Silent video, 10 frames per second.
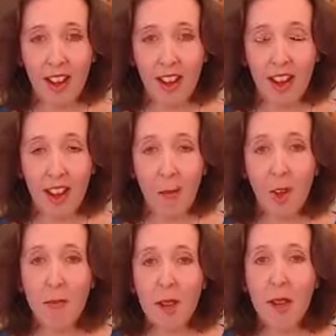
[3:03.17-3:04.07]
Now,
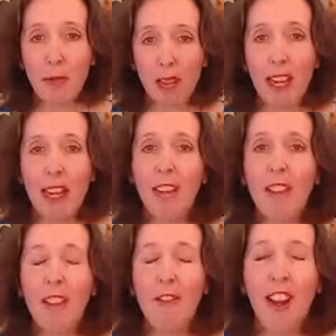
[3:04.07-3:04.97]
I've been a bit guilty
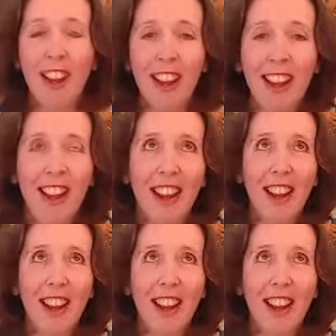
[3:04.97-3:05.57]
of that lately.